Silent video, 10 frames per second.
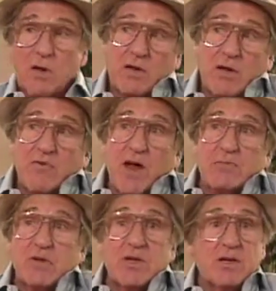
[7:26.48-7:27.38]
Whether they
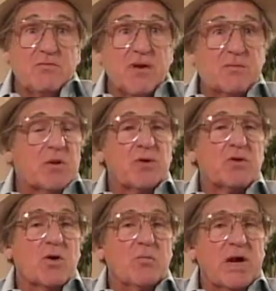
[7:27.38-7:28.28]
flopped or they didn't flop, they weren't
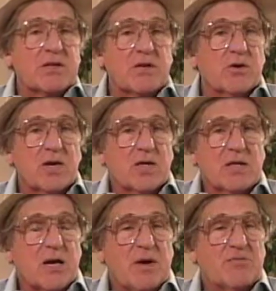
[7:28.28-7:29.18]
going back there
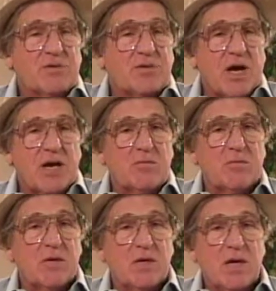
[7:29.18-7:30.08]
time after time.
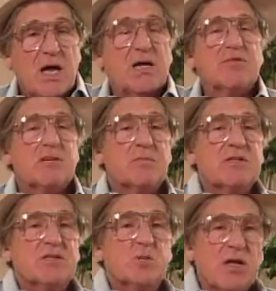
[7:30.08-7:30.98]
And if somebody
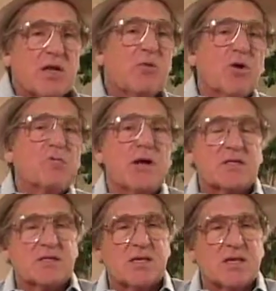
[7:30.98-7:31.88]
did well, they brought them back
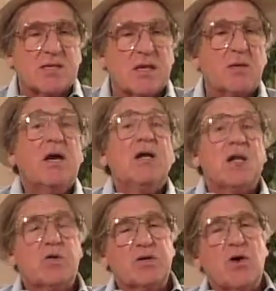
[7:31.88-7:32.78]
the second time.
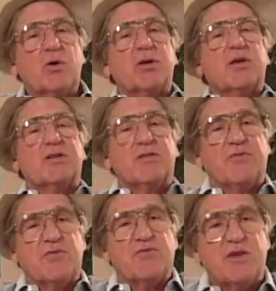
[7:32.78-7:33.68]
They would go there to get their
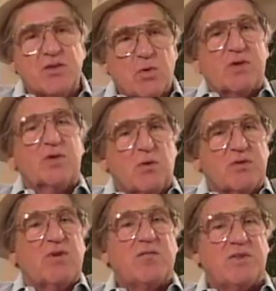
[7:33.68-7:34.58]
15, 20,
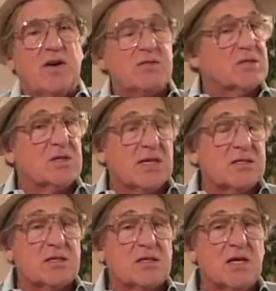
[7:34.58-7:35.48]
25,000, and that's
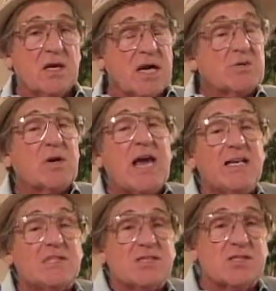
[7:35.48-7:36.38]
it. That's what
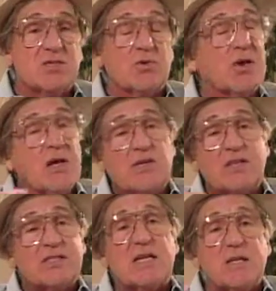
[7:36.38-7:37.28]
agencies do.
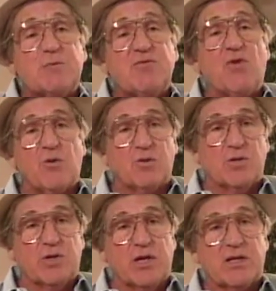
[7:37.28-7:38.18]
That's not the performer
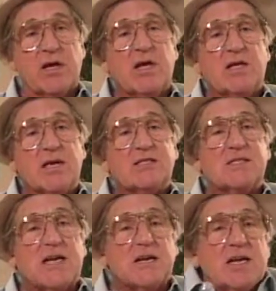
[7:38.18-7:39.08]
doing that. That's a
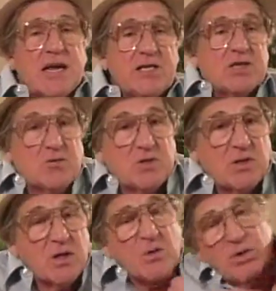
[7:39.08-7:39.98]
little agent with
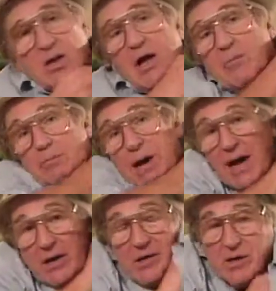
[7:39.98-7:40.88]
a little
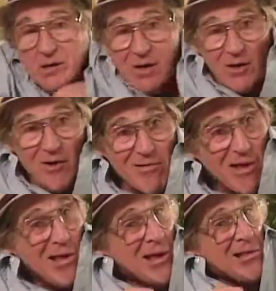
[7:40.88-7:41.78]
humpback
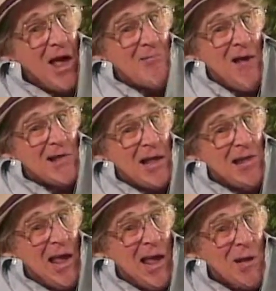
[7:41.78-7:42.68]
going, you know what I
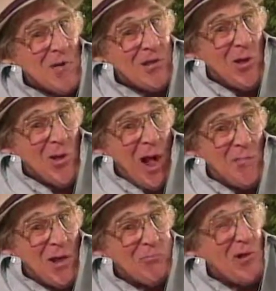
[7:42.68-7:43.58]
think I'm going to do? I'm
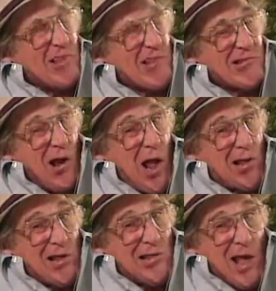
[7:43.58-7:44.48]
going to put this
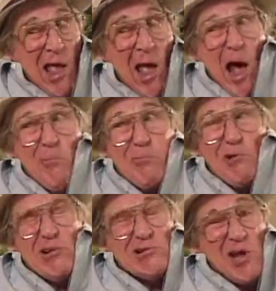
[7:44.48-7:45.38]
girl in there. I'll
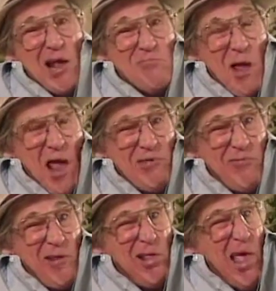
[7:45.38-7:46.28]
put in Jane
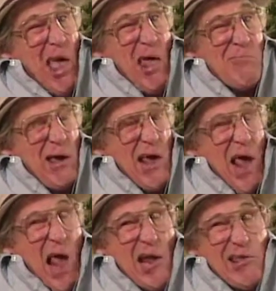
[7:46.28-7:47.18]
Mansfield, and Mickey
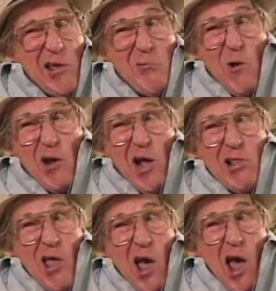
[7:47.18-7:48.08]
Haggerty will walk on.
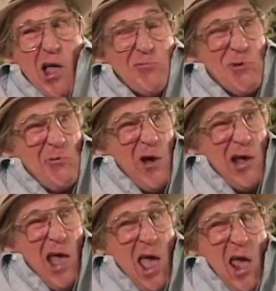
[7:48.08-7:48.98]
Her husband will walk
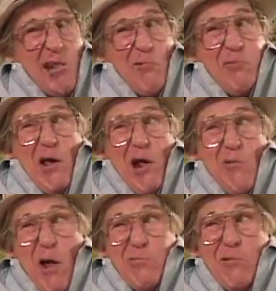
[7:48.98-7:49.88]
on, and he'll pick
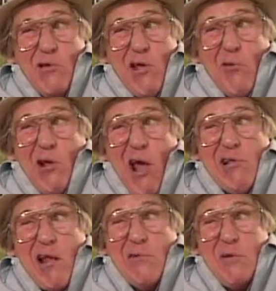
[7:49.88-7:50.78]
her up. Okay,
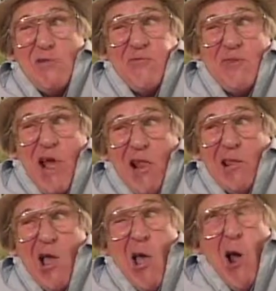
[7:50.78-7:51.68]
that'll be the
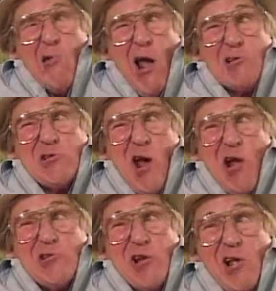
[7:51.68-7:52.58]
finale. All right,
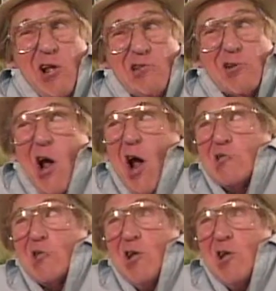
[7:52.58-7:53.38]
George? George?